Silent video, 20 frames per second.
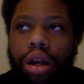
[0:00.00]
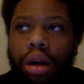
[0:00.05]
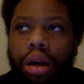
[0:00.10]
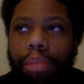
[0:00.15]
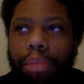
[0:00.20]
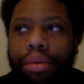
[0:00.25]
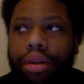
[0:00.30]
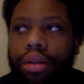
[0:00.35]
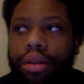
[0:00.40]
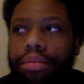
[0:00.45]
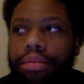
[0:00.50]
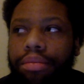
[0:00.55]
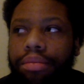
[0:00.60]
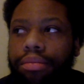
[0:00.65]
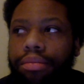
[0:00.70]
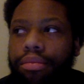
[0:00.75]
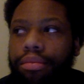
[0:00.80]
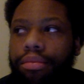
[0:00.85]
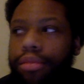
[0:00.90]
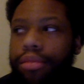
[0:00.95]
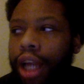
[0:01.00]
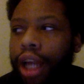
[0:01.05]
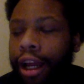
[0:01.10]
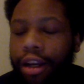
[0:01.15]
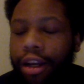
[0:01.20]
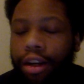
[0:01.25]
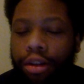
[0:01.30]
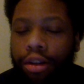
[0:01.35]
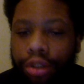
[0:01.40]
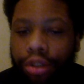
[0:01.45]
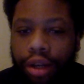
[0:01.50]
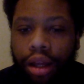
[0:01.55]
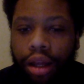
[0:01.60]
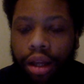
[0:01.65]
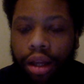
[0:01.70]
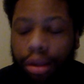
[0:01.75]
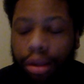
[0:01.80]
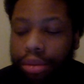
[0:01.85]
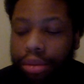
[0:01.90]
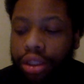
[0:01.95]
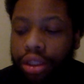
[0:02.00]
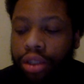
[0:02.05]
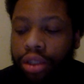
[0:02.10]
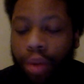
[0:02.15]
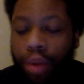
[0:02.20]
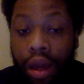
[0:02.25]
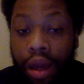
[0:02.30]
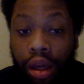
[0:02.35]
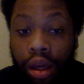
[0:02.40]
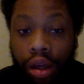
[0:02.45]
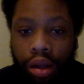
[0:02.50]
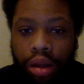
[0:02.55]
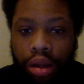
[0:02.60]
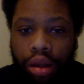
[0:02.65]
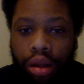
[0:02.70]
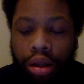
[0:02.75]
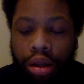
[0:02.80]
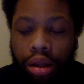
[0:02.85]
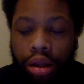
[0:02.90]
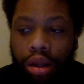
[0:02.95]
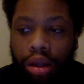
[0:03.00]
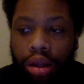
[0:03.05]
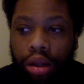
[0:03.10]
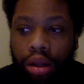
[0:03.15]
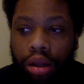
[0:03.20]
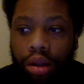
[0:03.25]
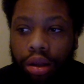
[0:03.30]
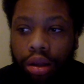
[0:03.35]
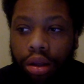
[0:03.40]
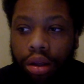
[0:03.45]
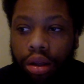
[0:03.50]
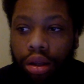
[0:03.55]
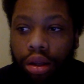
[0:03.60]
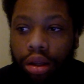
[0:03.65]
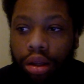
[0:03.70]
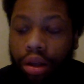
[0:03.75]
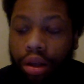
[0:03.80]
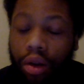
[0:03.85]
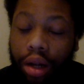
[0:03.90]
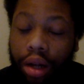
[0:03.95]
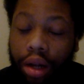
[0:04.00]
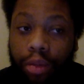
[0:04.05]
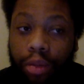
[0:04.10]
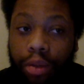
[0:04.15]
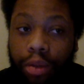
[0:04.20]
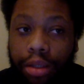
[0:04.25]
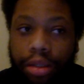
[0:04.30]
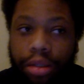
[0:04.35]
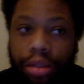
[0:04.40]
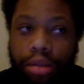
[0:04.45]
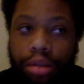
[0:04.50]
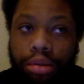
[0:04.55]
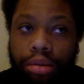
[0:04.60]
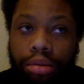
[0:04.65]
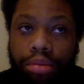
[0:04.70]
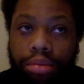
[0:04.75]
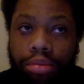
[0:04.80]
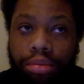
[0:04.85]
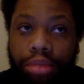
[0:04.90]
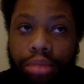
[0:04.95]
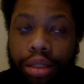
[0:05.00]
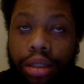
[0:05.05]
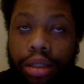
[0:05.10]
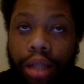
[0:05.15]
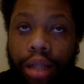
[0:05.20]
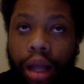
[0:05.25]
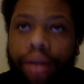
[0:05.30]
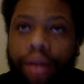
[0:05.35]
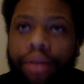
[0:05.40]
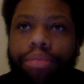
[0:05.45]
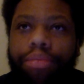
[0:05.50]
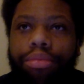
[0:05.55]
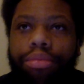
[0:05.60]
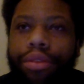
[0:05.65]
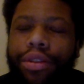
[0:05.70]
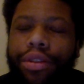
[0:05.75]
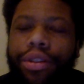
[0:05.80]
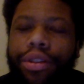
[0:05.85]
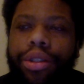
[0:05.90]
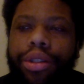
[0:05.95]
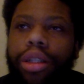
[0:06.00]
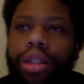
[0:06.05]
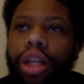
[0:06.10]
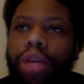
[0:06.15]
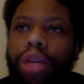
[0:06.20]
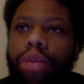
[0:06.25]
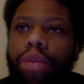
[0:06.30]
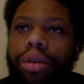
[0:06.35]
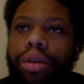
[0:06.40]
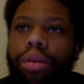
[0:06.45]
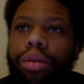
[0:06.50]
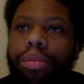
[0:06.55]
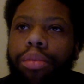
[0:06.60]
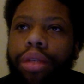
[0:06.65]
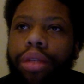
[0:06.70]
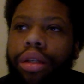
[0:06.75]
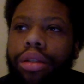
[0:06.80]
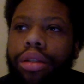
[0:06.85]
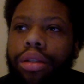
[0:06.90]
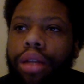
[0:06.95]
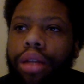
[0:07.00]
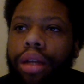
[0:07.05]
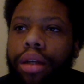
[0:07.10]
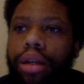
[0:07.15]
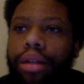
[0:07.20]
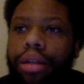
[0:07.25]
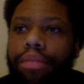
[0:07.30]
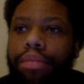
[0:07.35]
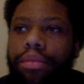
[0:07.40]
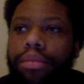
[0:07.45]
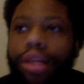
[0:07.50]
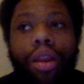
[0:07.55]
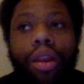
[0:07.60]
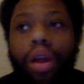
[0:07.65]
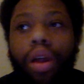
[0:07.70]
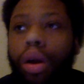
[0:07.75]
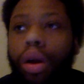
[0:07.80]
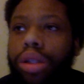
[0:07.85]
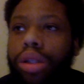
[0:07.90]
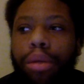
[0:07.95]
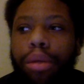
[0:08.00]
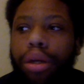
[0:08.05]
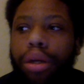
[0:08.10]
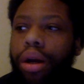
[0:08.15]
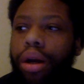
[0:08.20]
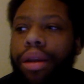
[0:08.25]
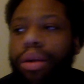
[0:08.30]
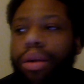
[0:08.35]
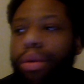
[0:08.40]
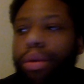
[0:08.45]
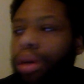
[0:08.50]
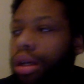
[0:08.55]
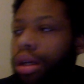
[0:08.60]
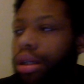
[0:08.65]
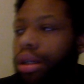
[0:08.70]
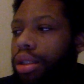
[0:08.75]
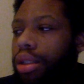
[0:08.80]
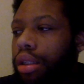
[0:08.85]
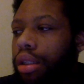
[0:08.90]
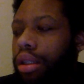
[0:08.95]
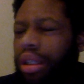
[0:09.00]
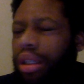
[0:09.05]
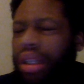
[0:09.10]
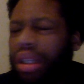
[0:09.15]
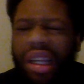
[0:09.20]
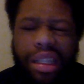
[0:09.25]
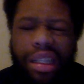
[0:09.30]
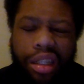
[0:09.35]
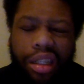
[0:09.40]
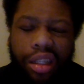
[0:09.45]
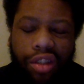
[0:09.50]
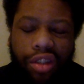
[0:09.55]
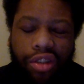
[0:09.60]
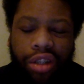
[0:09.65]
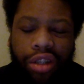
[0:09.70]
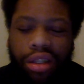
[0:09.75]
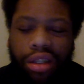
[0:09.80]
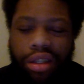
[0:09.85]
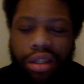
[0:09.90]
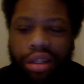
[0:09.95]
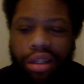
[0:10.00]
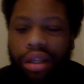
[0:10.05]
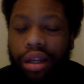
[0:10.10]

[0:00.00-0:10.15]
But I ain't gonna do that. I'm gonna just wait. And y'all gonna have to wait too, because eventually they will. Because a long time ago I did one to Keys in the Streets.